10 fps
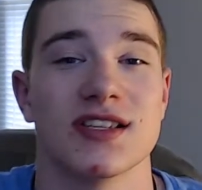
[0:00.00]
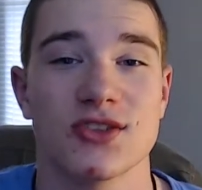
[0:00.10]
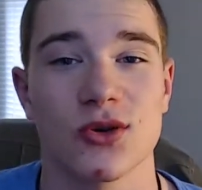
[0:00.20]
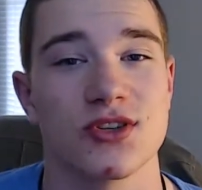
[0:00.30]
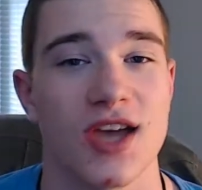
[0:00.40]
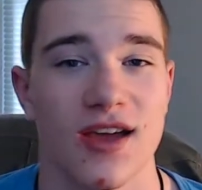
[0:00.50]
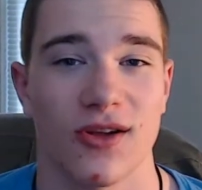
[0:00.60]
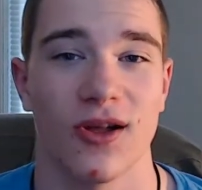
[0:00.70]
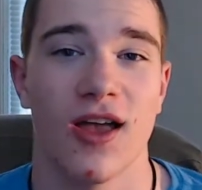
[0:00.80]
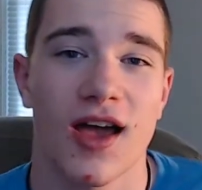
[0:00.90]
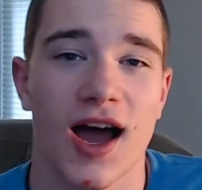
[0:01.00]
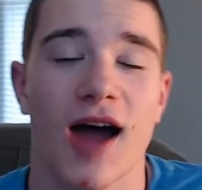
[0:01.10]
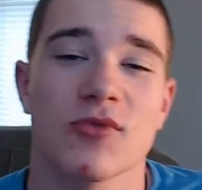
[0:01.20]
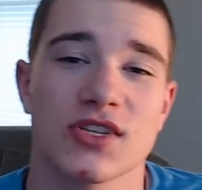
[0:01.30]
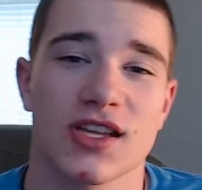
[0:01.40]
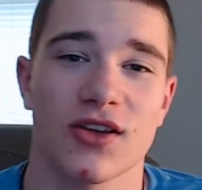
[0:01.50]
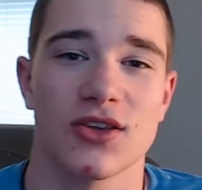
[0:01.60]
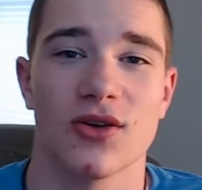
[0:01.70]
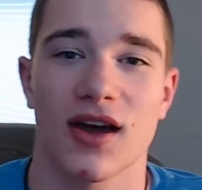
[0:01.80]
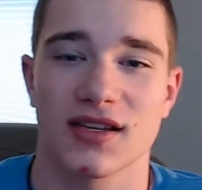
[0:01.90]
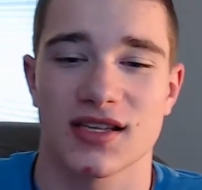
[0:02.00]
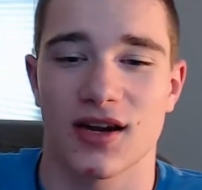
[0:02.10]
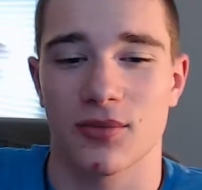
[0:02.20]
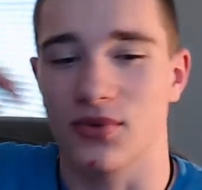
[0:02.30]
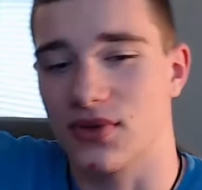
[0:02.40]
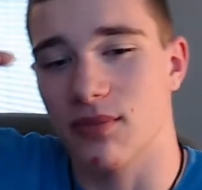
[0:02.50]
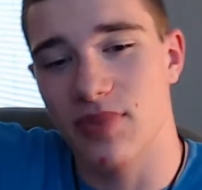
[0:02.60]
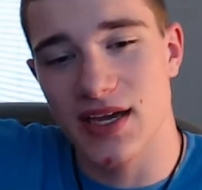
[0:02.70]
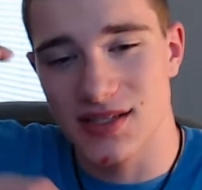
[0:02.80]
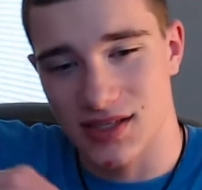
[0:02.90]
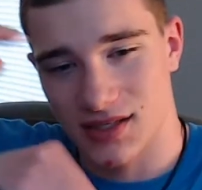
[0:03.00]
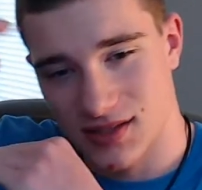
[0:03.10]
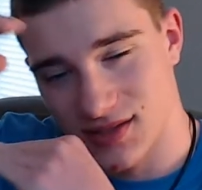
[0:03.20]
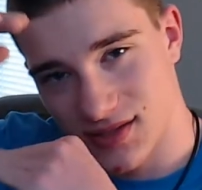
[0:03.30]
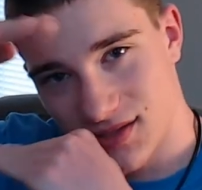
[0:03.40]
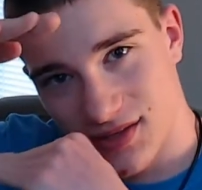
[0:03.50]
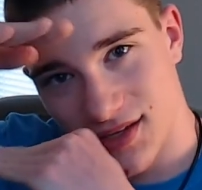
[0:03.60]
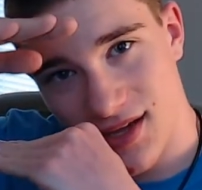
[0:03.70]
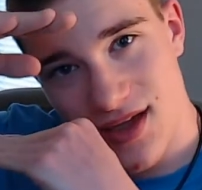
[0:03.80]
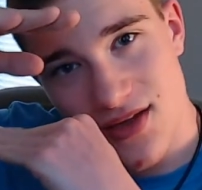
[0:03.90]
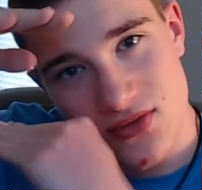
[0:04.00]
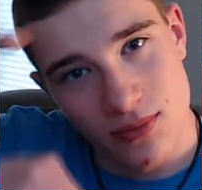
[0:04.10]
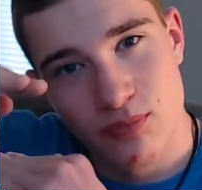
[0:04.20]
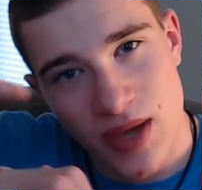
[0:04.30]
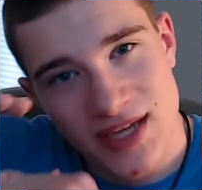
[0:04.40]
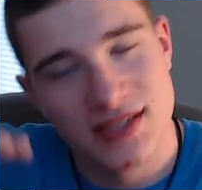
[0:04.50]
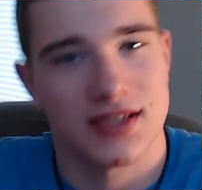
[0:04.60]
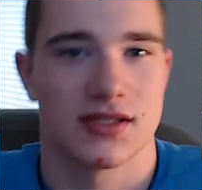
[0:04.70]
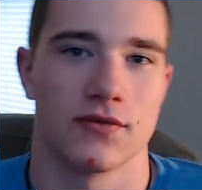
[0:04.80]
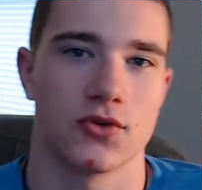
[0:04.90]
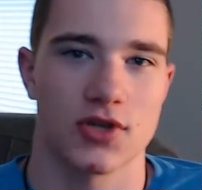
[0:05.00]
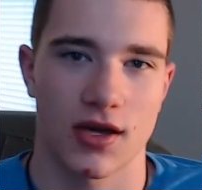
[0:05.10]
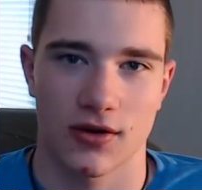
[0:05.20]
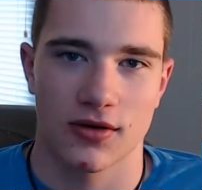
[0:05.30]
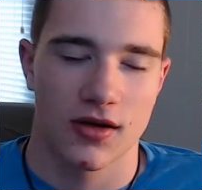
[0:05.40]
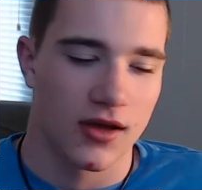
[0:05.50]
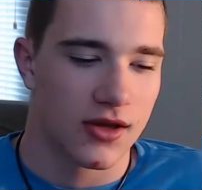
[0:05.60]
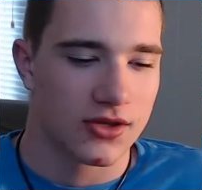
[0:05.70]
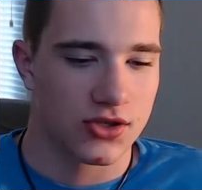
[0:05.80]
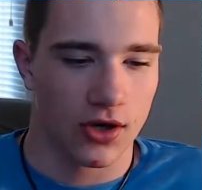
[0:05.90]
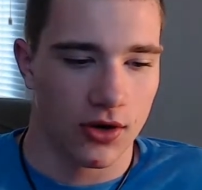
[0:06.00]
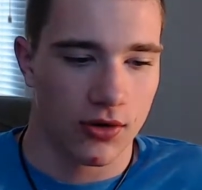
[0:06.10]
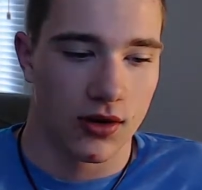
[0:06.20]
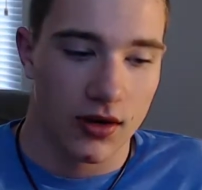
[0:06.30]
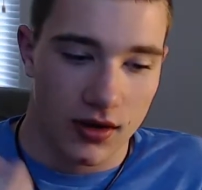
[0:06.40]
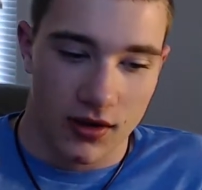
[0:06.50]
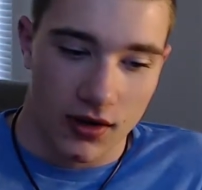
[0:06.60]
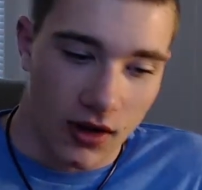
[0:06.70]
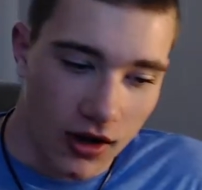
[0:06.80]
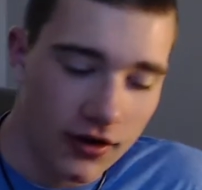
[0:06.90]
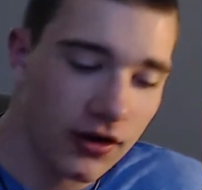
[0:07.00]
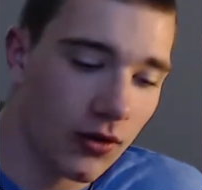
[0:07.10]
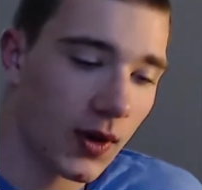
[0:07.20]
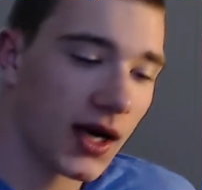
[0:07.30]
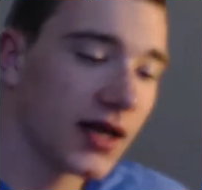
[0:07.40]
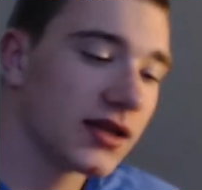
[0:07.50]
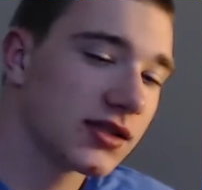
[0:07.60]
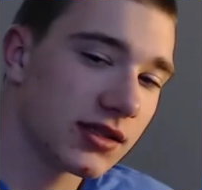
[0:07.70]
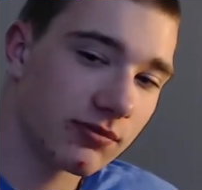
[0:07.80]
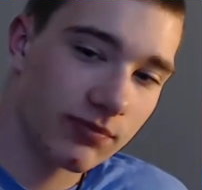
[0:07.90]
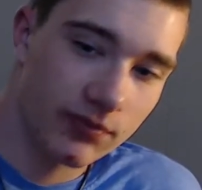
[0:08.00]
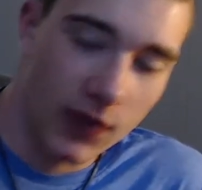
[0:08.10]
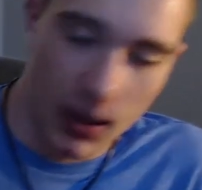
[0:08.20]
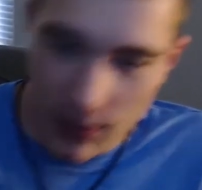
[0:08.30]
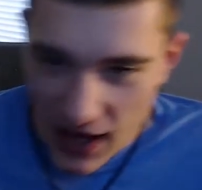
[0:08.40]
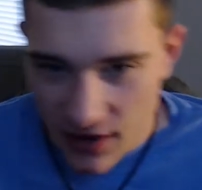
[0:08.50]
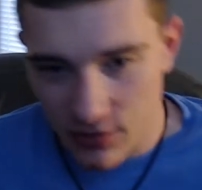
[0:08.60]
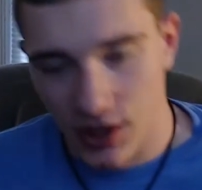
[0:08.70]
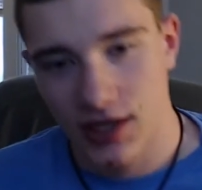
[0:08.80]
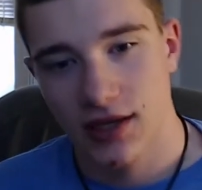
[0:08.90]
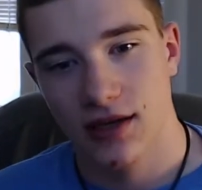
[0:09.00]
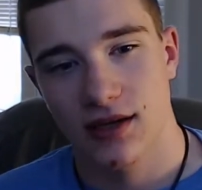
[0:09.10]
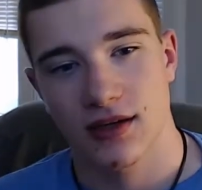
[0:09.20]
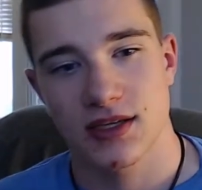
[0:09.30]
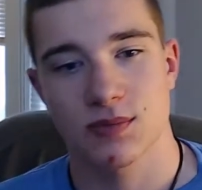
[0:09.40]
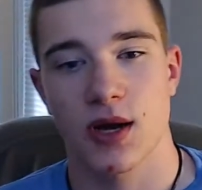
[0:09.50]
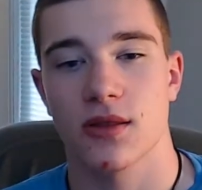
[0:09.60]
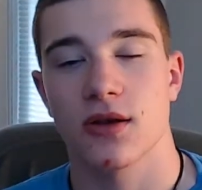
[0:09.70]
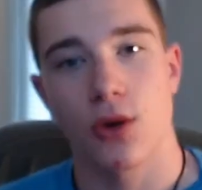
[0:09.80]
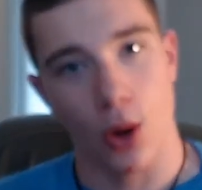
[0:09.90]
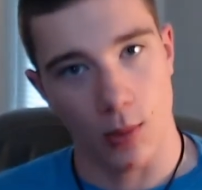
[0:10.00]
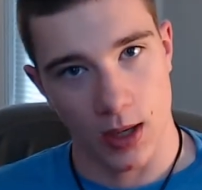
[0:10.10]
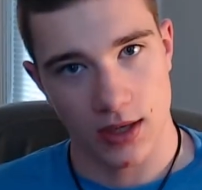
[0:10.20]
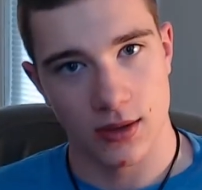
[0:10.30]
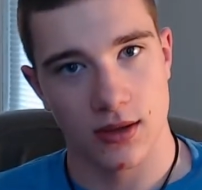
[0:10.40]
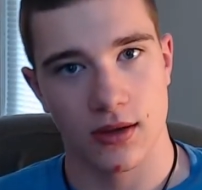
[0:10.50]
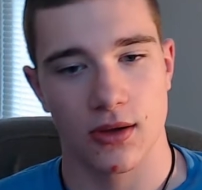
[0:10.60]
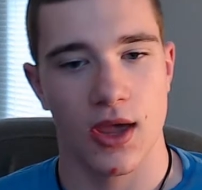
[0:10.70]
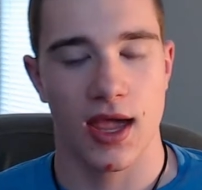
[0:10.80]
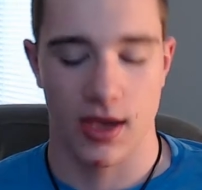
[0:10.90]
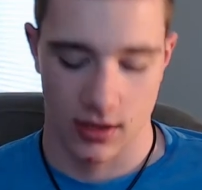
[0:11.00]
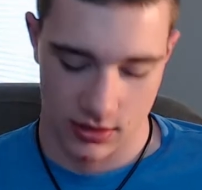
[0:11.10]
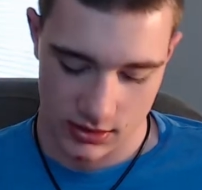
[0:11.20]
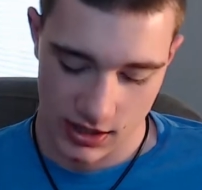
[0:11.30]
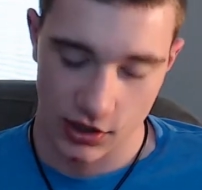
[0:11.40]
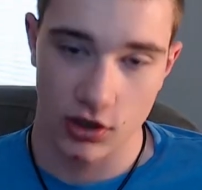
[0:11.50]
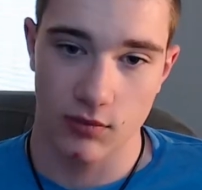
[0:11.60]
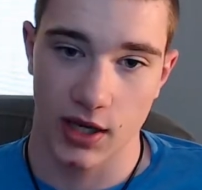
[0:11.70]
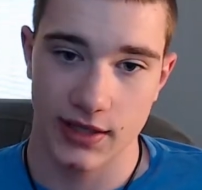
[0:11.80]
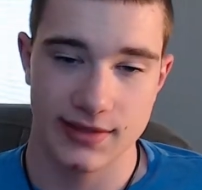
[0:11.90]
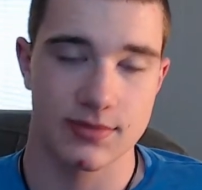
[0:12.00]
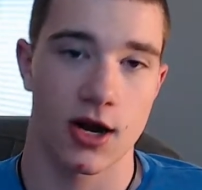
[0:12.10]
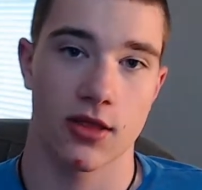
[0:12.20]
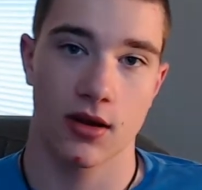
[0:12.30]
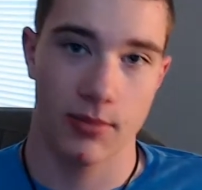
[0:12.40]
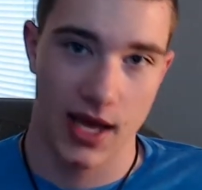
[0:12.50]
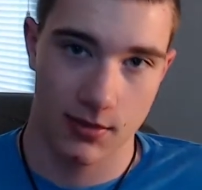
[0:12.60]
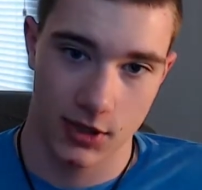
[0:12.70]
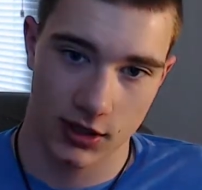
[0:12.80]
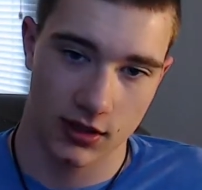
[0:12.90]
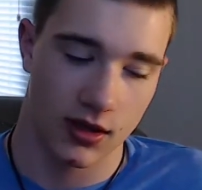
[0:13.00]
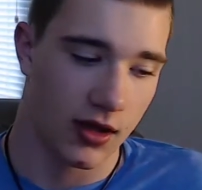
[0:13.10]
it's your channel. I'm just telling you how to set up the basics, like the basics of your channel. So, audio-wise, a bad mic is better than no mic, and a good mic is better than a bad mic.